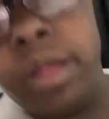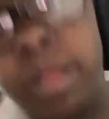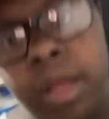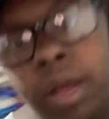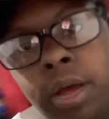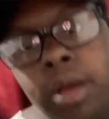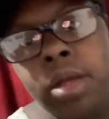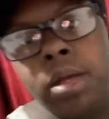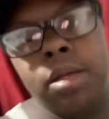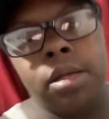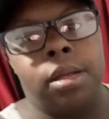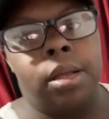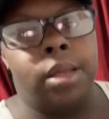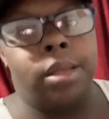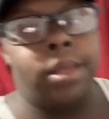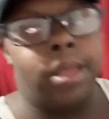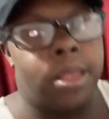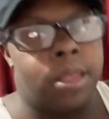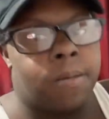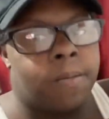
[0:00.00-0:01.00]
so, I'm gonna
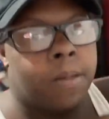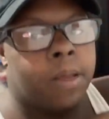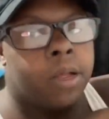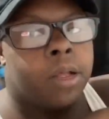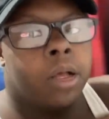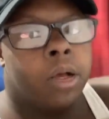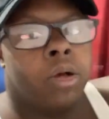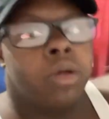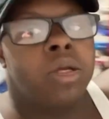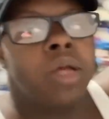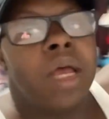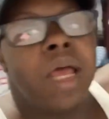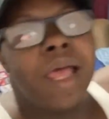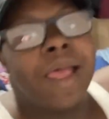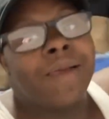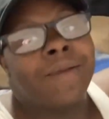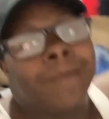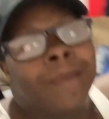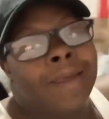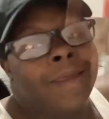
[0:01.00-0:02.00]
display those
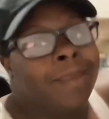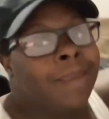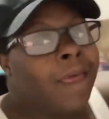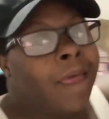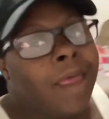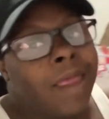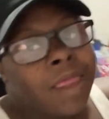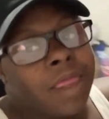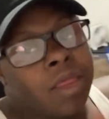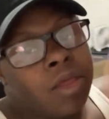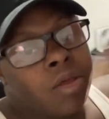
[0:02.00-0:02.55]
in the next